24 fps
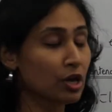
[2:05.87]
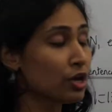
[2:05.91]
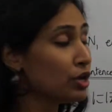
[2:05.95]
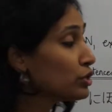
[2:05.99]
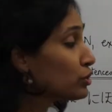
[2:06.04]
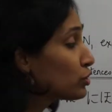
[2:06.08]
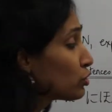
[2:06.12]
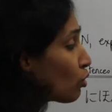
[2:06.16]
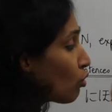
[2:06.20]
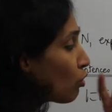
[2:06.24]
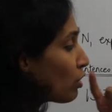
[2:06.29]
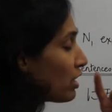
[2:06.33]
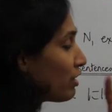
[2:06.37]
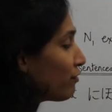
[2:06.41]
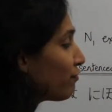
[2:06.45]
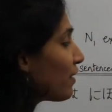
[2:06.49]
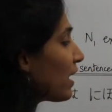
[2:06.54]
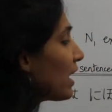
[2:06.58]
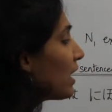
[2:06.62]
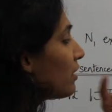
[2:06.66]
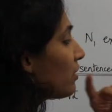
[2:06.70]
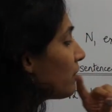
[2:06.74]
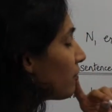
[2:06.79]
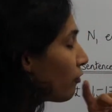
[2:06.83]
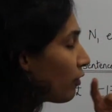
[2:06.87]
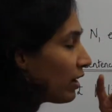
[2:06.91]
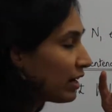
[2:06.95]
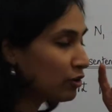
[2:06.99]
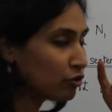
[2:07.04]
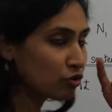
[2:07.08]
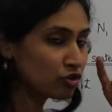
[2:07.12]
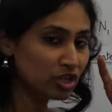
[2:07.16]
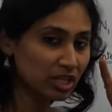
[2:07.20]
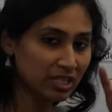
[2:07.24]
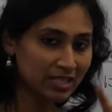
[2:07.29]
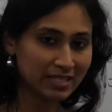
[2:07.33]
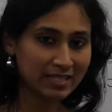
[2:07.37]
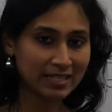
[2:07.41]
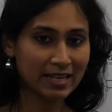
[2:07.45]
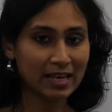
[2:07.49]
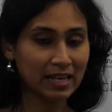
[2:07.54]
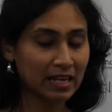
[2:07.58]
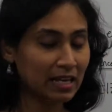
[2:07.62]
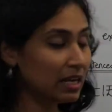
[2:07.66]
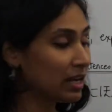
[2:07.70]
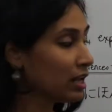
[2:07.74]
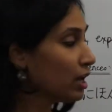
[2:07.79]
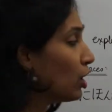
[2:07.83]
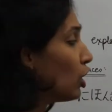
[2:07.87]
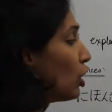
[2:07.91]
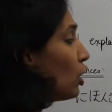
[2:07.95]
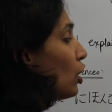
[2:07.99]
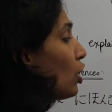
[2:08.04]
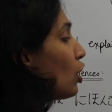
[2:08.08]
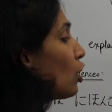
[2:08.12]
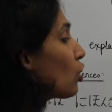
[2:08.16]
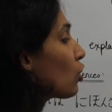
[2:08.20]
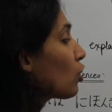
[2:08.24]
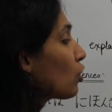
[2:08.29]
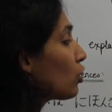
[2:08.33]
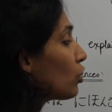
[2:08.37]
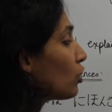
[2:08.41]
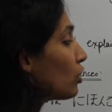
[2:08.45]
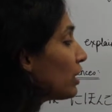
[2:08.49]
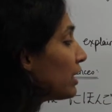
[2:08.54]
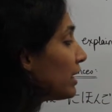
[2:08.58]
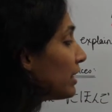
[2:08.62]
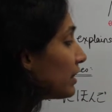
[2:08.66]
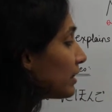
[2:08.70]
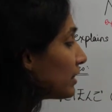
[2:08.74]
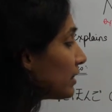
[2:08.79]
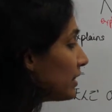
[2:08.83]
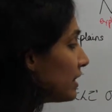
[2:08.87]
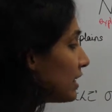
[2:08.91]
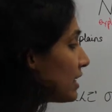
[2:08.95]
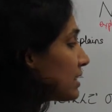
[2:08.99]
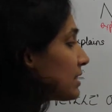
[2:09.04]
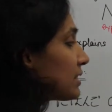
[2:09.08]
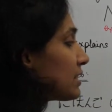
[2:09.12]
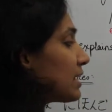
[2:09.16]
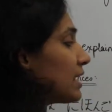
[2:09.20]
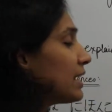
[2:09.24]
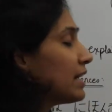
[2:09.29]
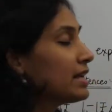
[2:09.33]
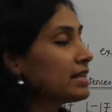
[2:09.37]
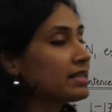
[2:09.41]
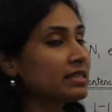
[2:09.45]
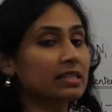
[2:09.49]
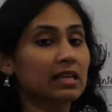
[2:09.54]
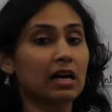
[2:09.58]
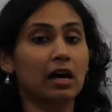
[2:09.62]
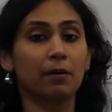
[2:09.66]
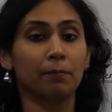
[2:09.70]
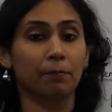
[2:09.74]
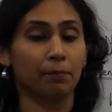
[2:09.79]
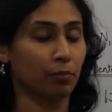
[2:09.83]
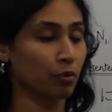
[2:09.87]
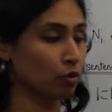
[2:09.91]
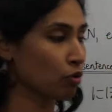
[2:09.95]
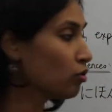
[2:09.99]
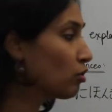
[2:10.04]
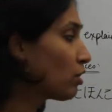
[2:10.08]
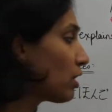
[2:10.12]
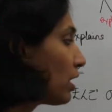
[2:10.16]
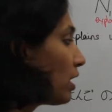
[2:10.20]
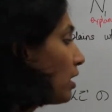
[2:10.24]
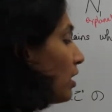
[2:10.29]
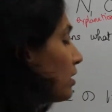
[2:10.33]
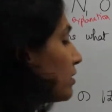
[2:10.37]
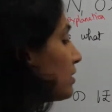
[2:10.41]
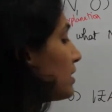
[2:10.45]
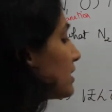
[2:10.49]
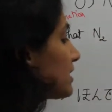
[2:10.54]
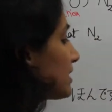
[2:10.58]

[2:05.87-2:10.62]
So if I were to just tell this is a book, the